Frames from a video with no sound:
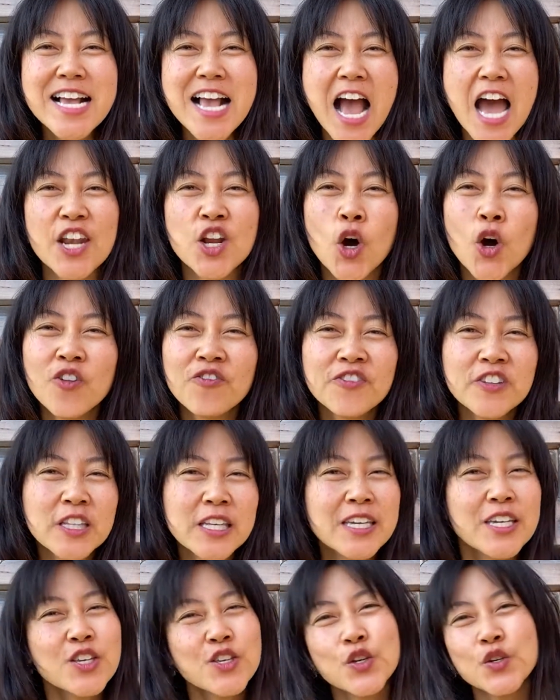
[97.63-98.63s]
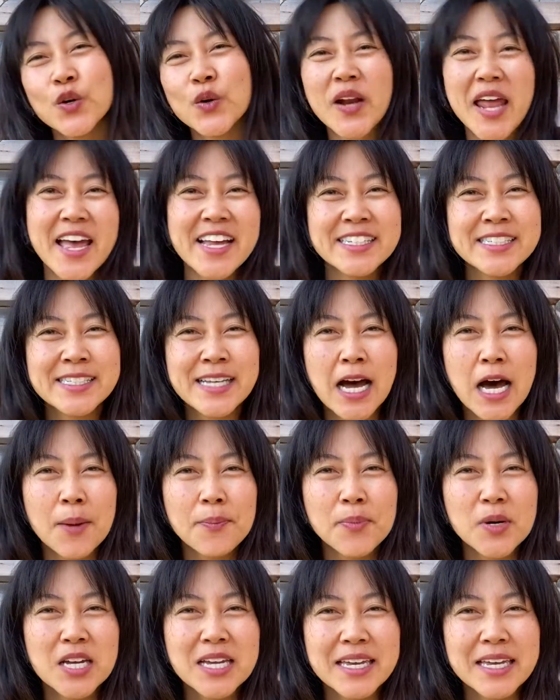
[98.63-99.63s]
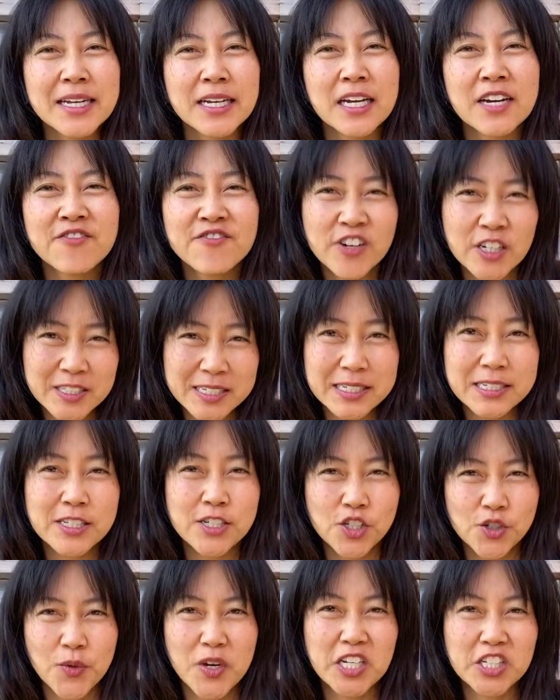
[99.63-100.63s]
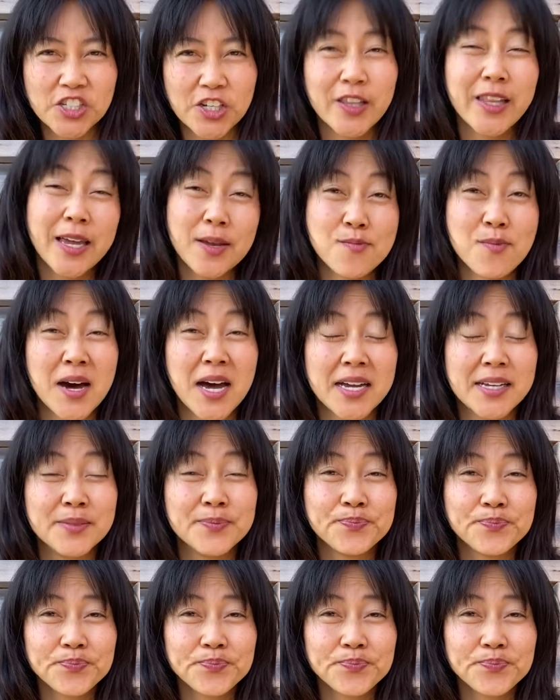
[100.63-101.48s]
And hopefully you don't end up in a confronting situation like mine.